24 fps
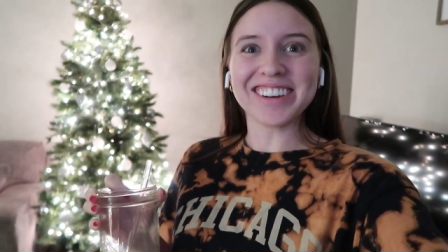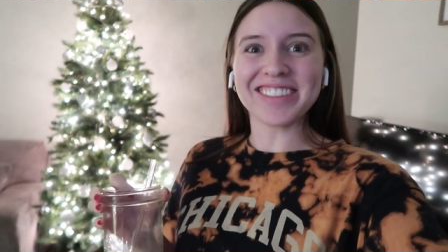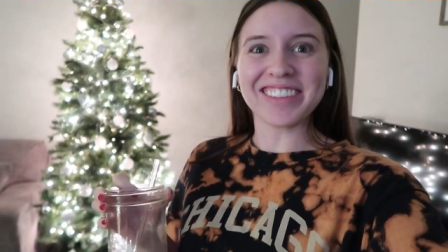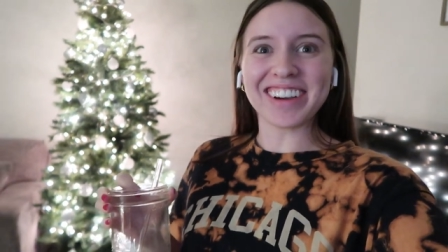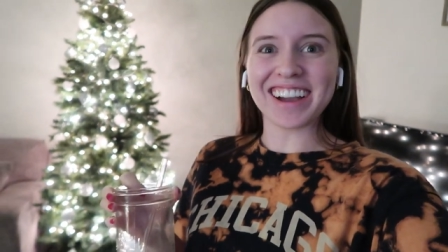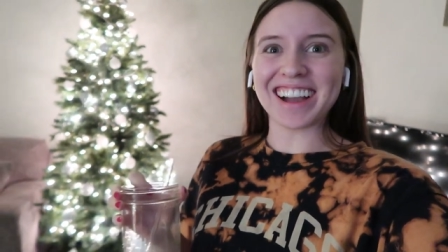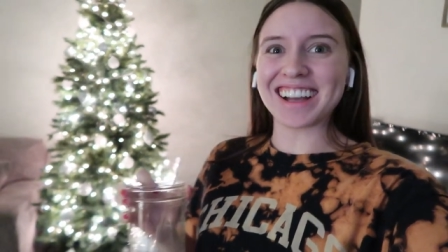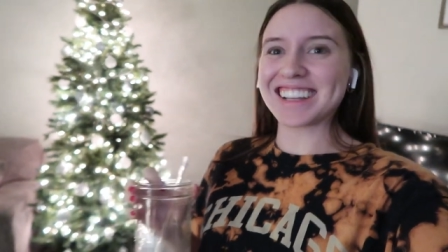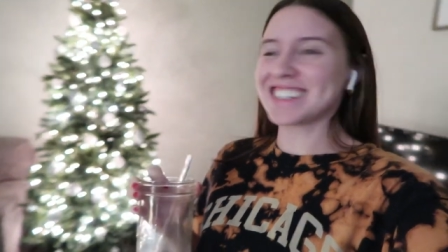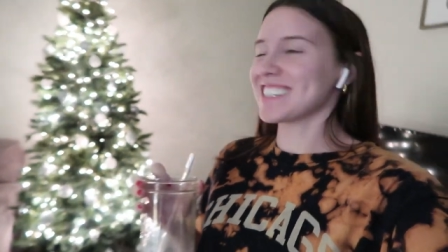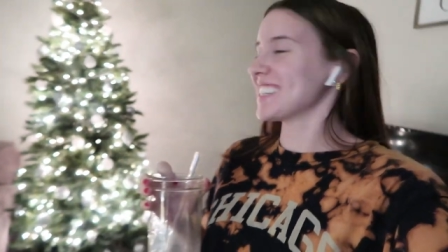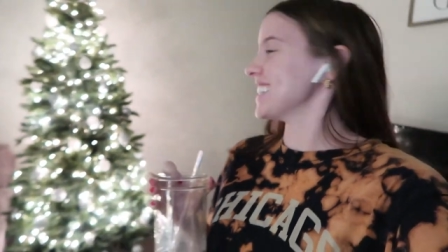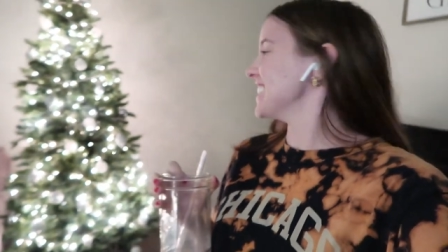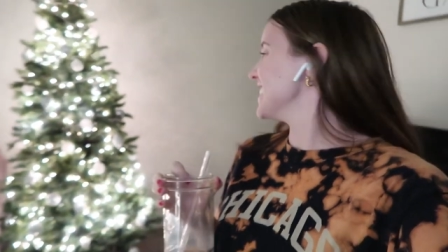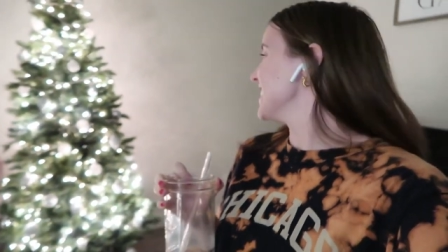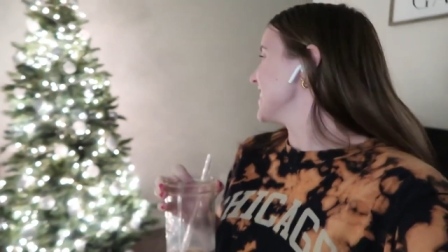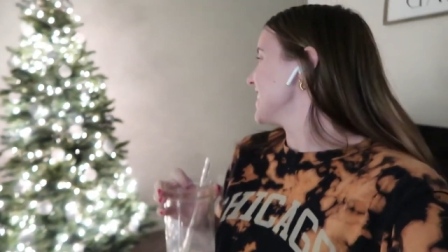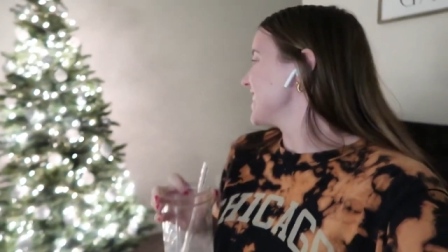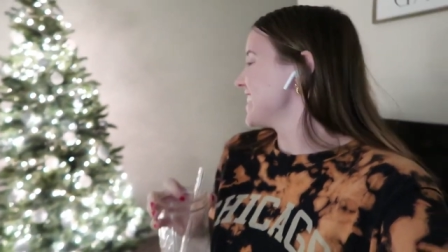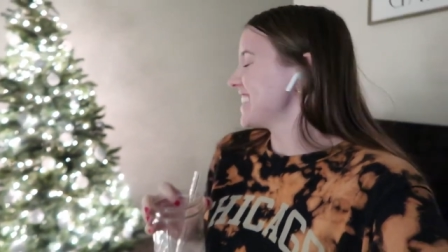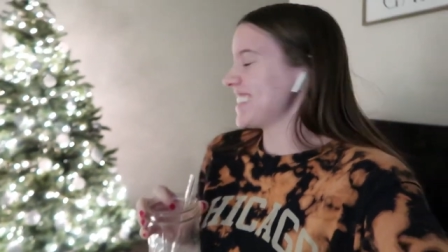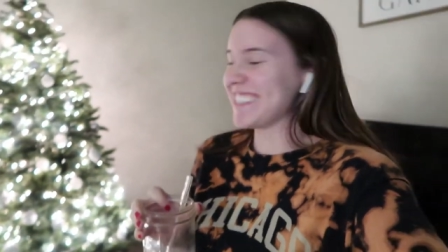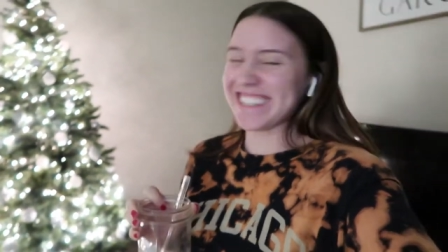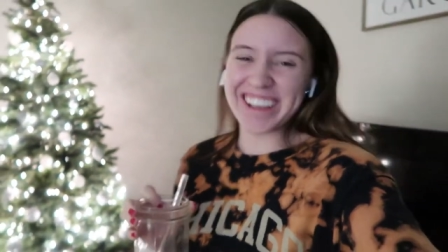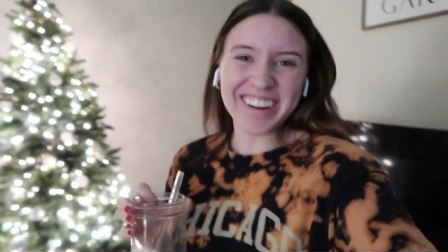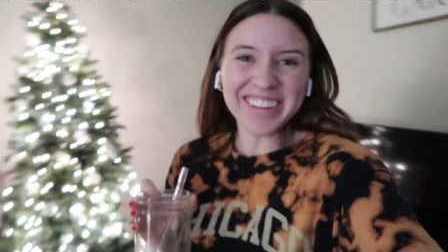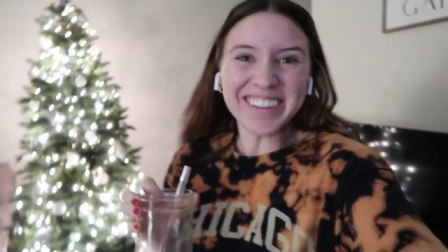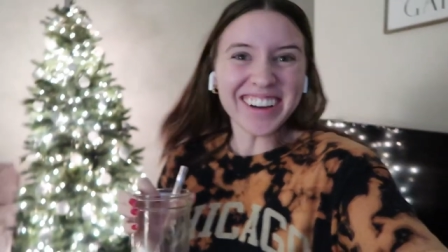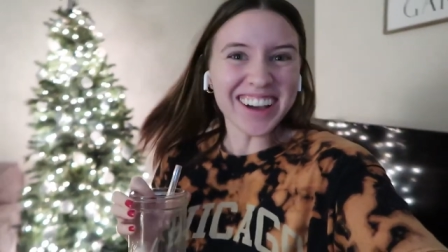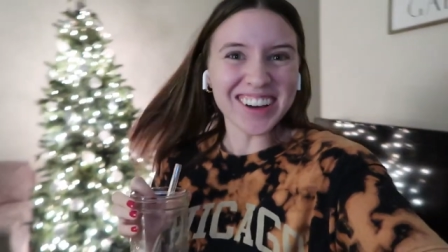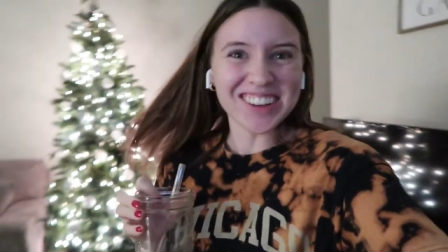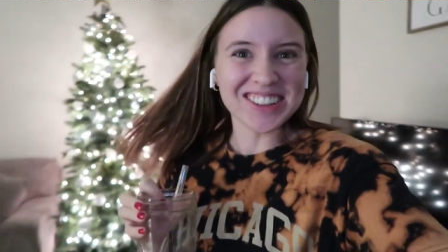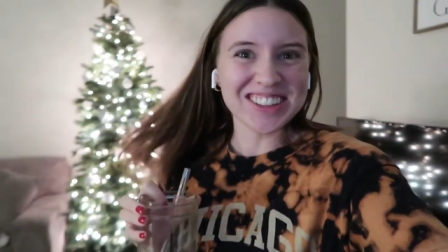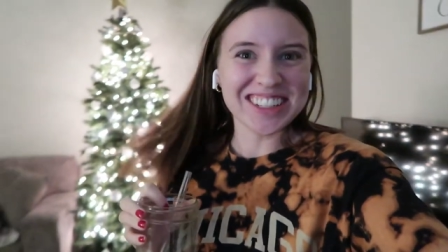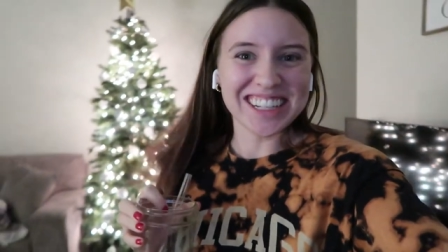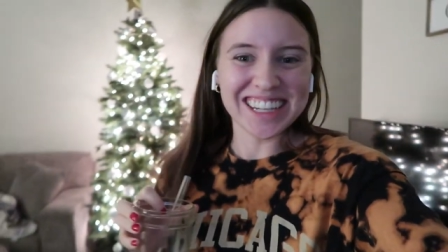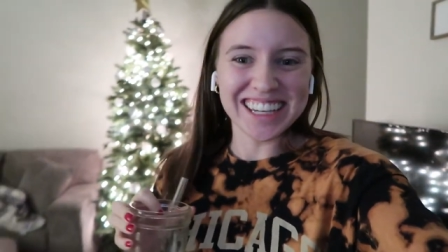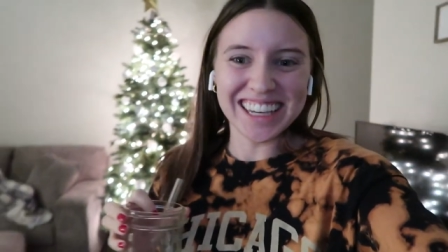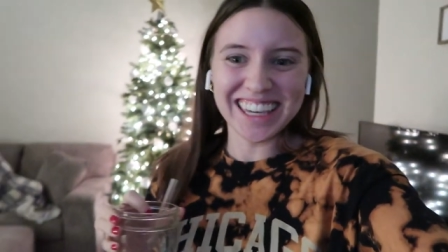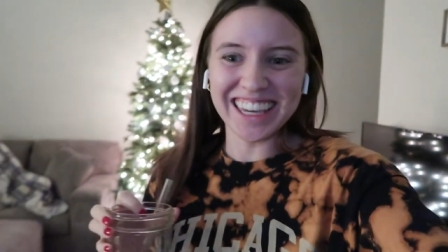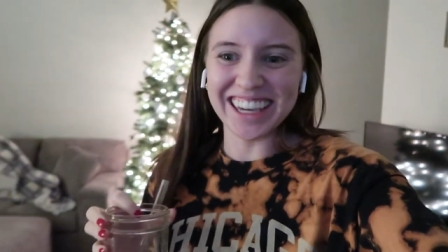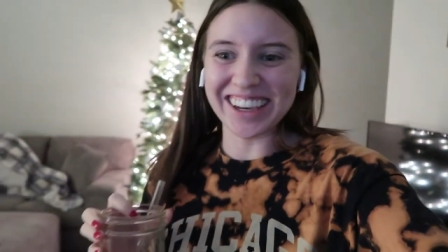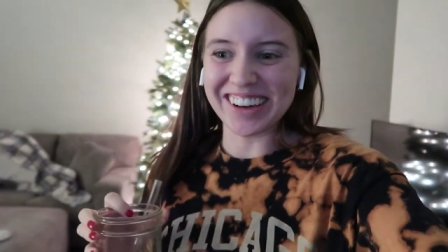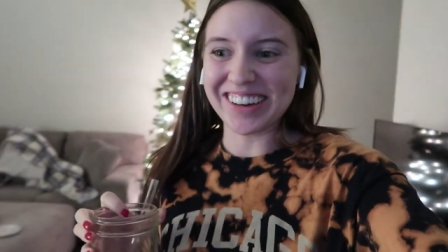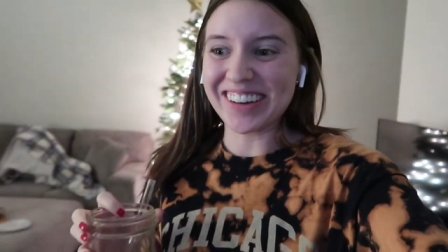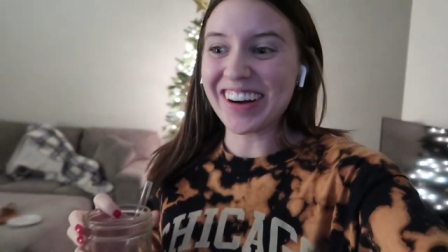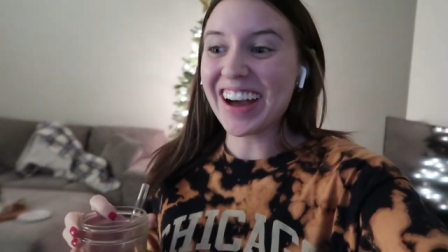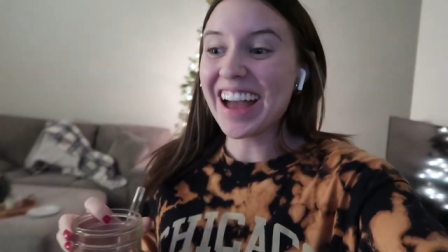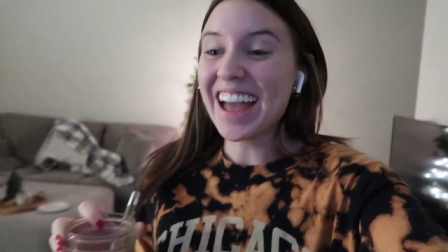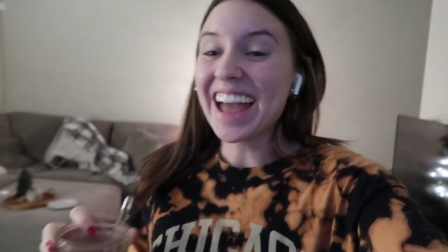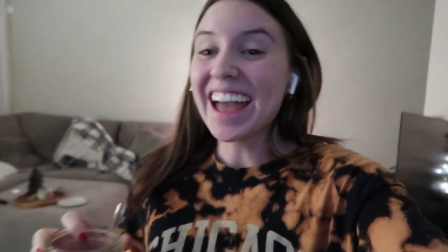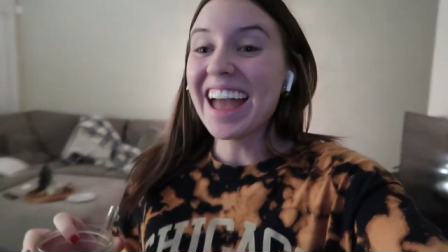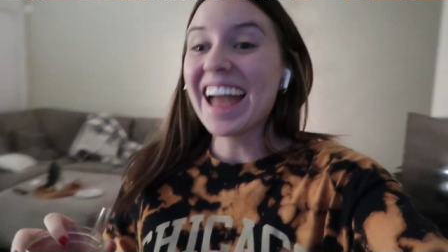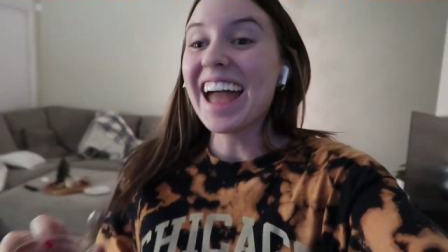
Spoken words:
Oh my gosh, it's so cozy and cute.